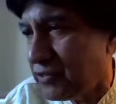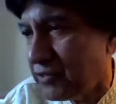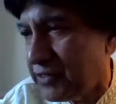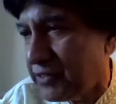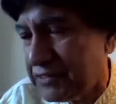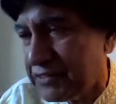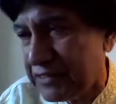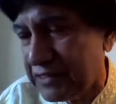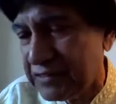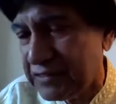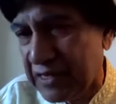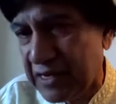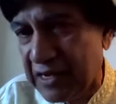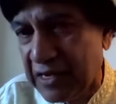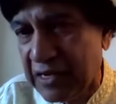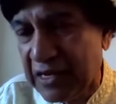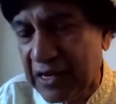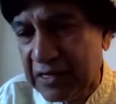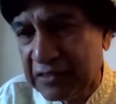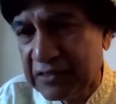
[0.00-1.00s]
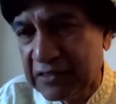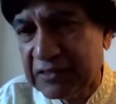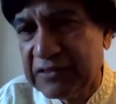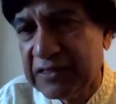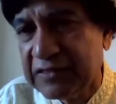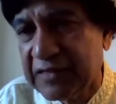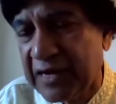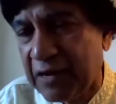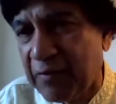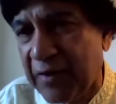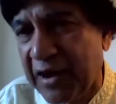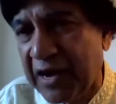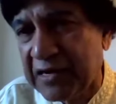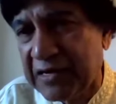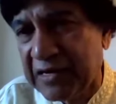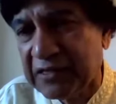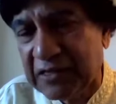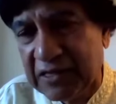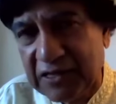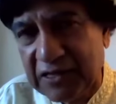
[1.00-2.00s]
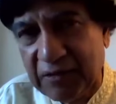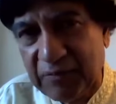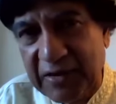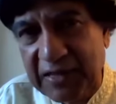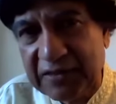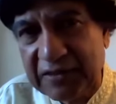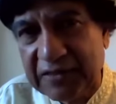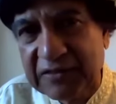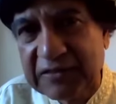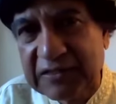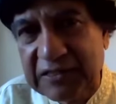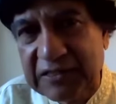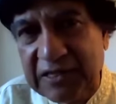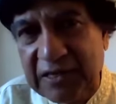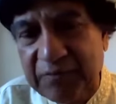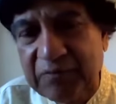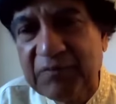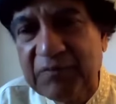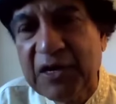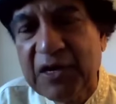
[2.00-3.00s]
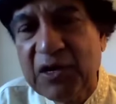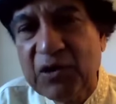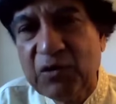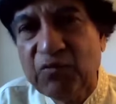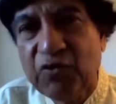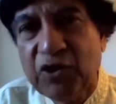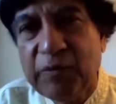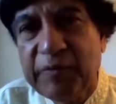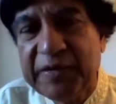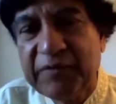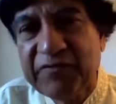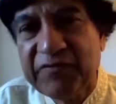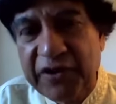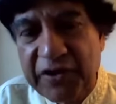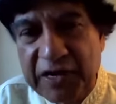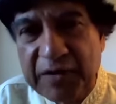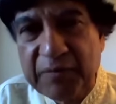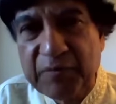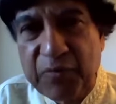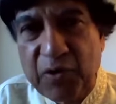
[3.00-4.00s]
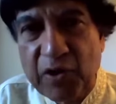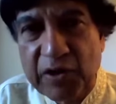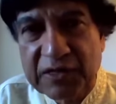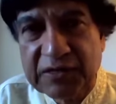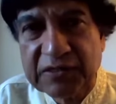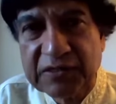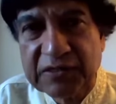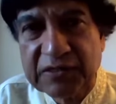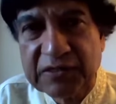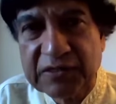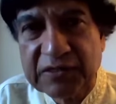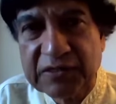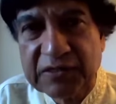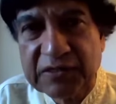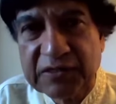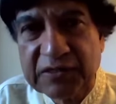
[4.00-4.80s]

So this is an abiding theme, and this theme will be very important